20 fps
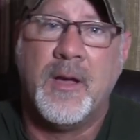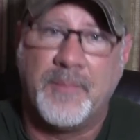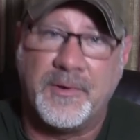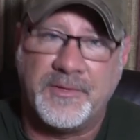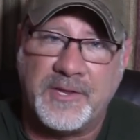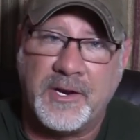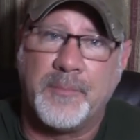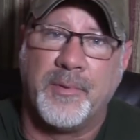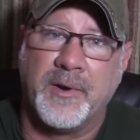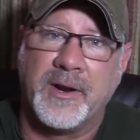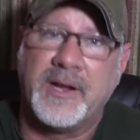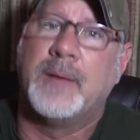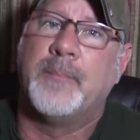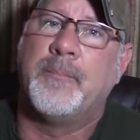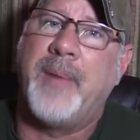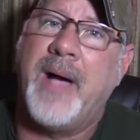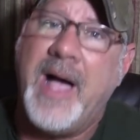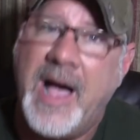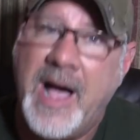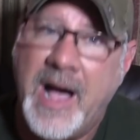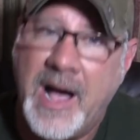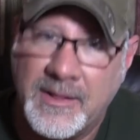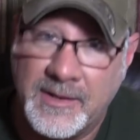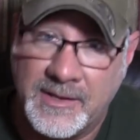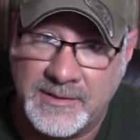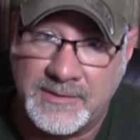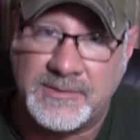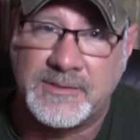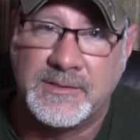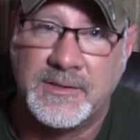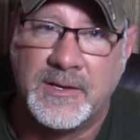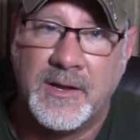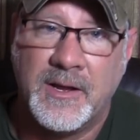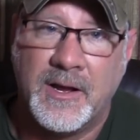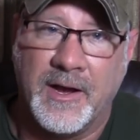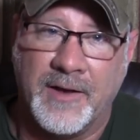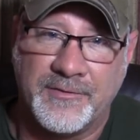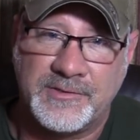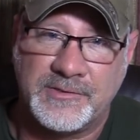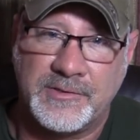But they're bringing pallets
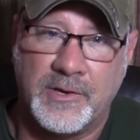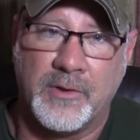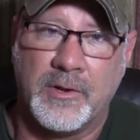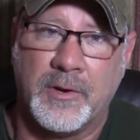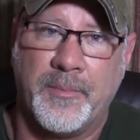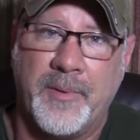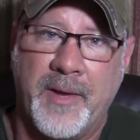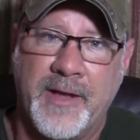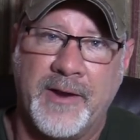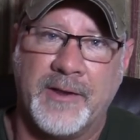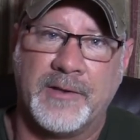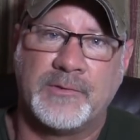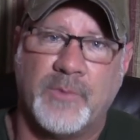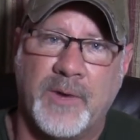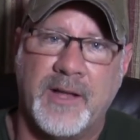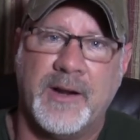of solar panels.